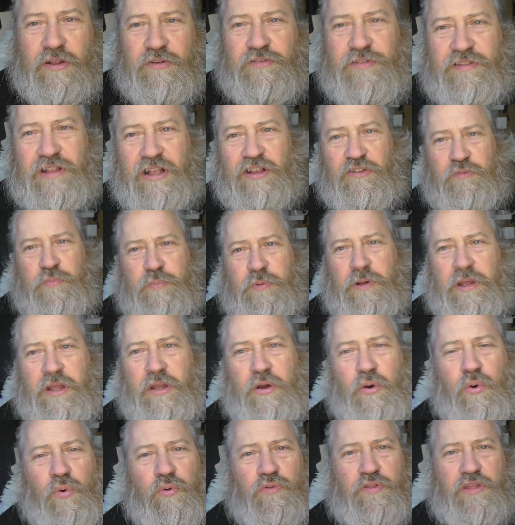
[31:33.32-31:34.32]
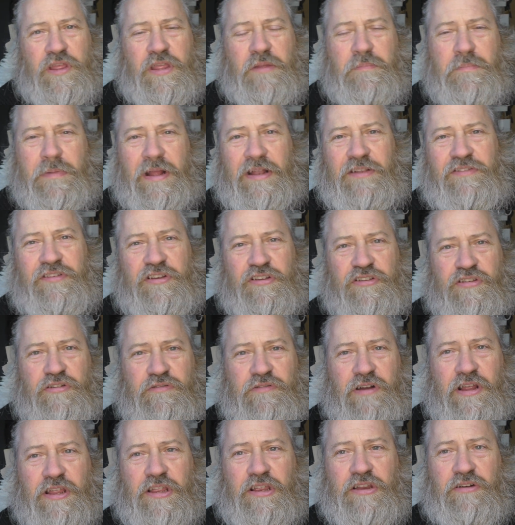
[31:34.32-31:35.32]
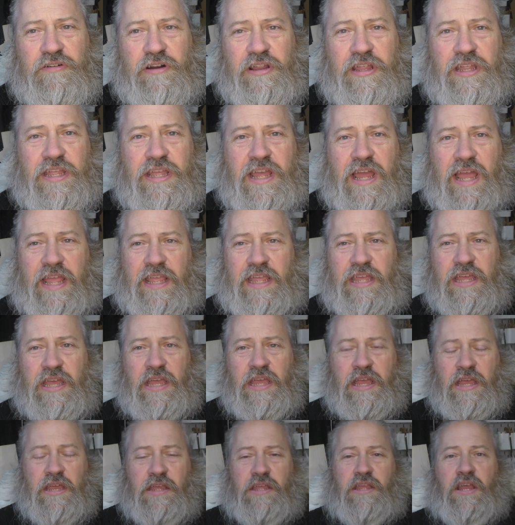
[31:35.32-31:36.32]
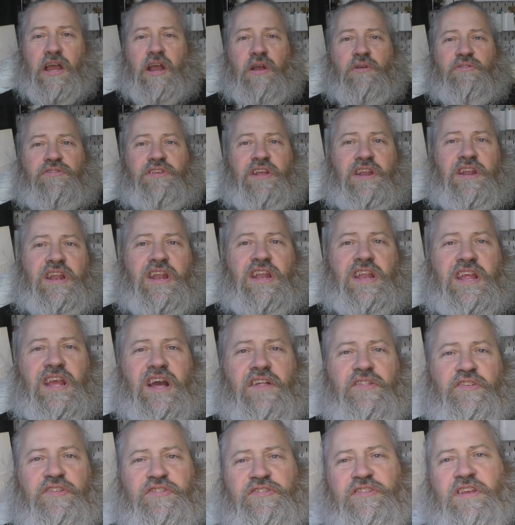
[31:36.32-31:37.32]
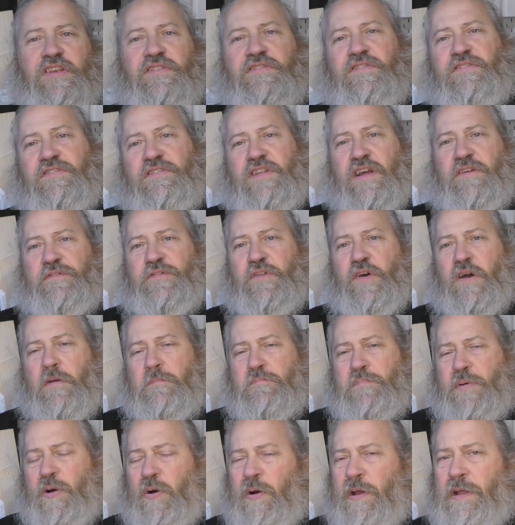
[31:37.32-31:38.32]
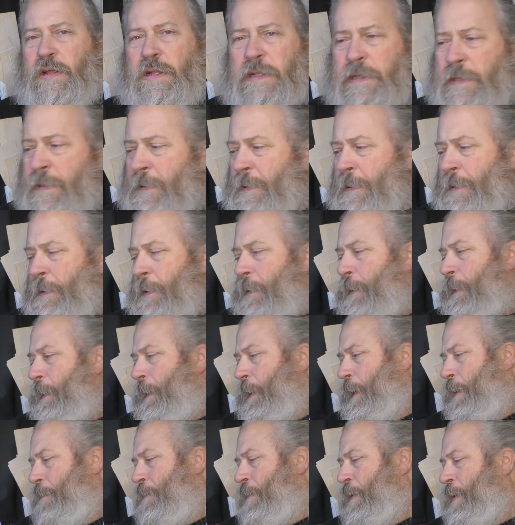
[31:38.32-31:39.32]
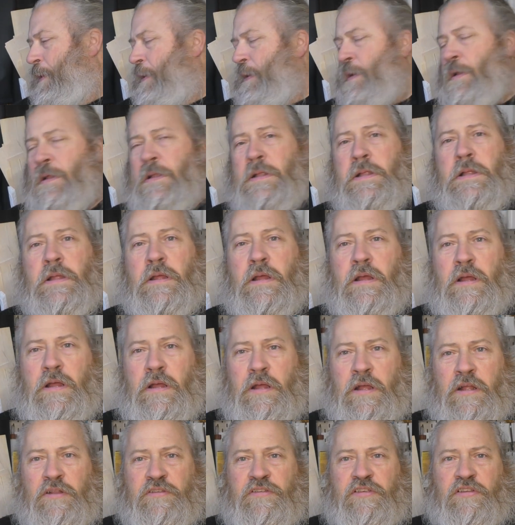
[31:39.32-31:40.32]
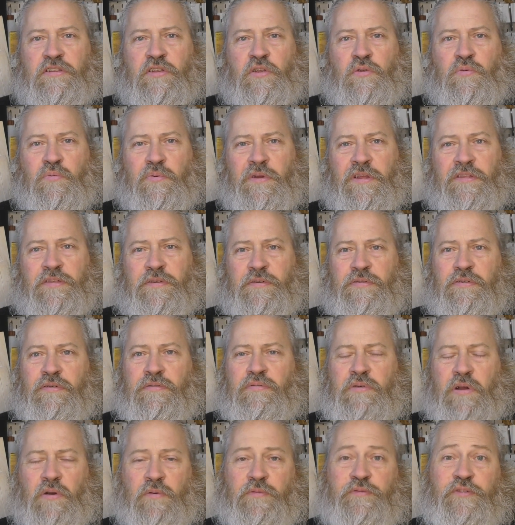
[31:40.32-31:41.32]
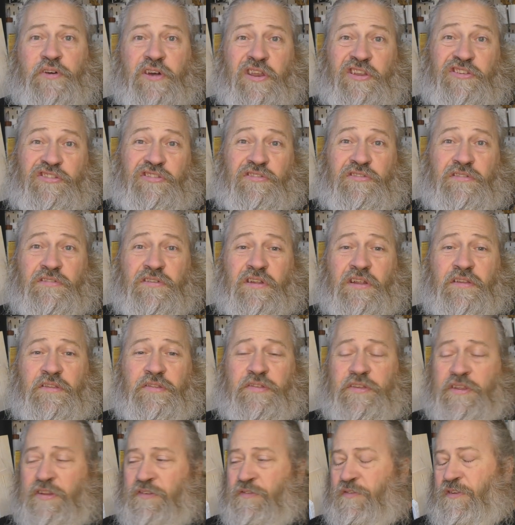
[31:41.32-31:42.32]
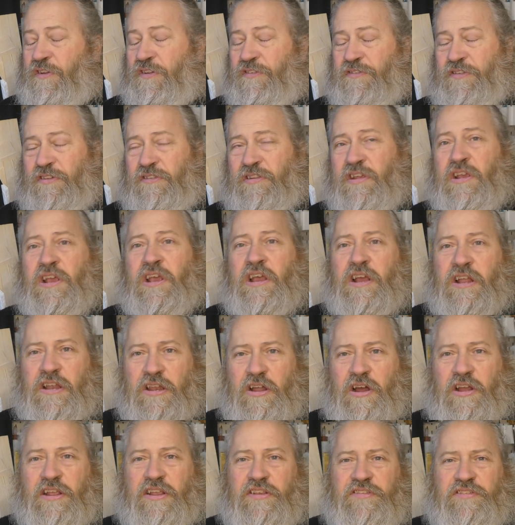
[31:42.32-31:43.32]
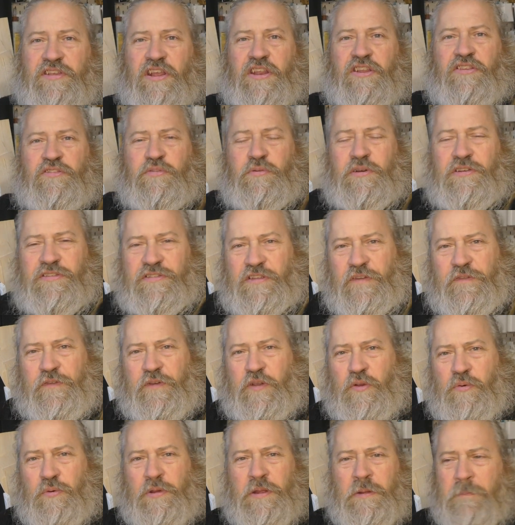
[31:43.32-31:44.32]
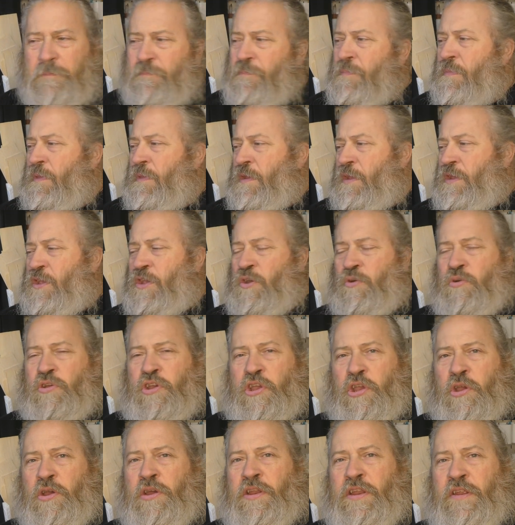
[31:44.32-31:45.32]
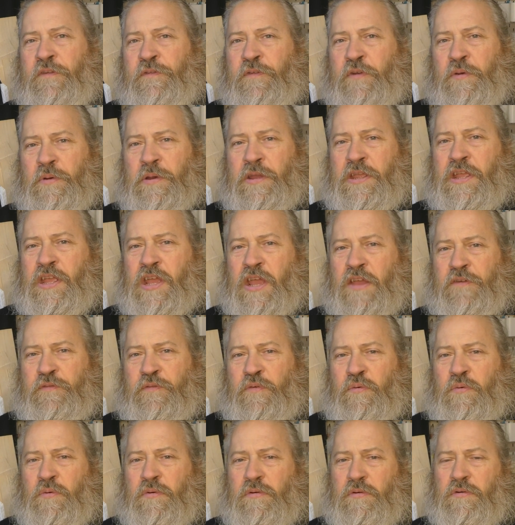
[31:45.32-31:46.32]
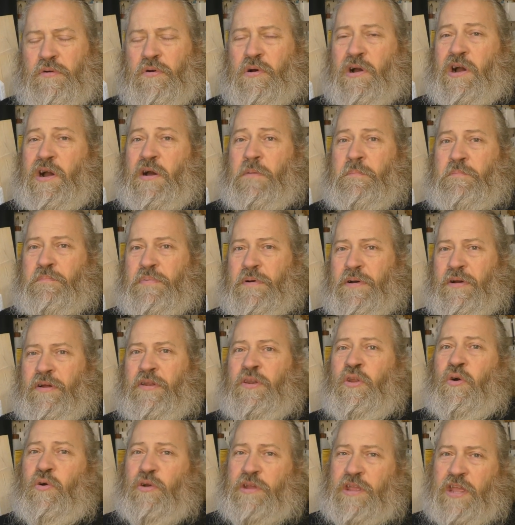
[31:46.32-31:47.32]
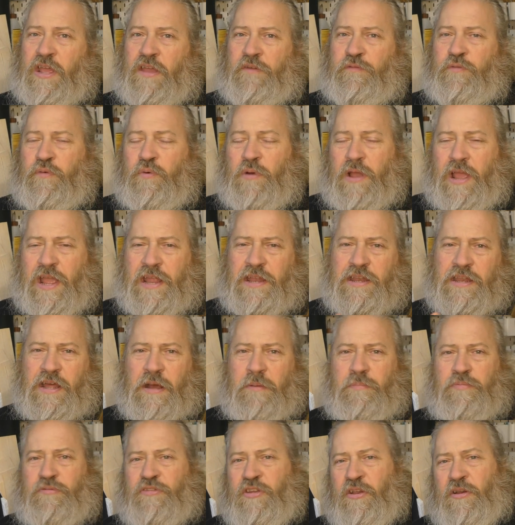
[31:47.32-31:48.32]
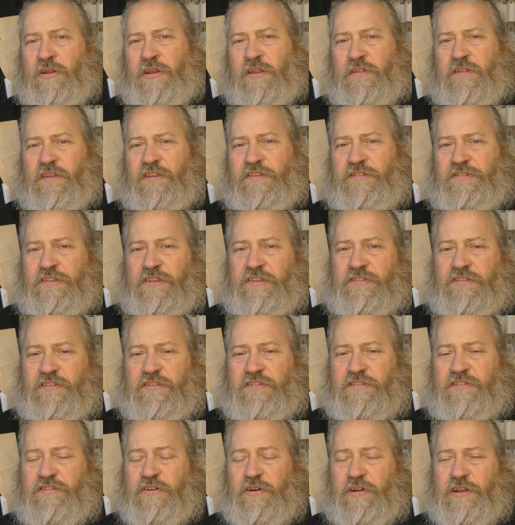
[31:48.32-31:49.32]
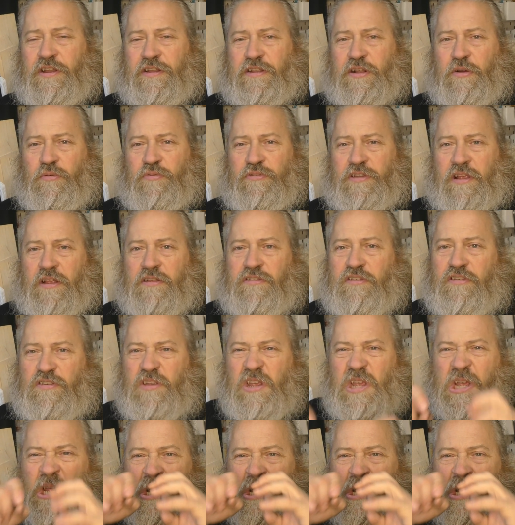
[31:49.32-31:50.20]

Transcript: else, that's where all the Mantic Terrain Crate CAC goes and any other sets of stuff that I buy um, uh, to do with, well, furniture and, and, things, these things. Like I said, it's always difficult. You could, if you were careful or uh, not careful, end up turning these things into tiny dolls' houses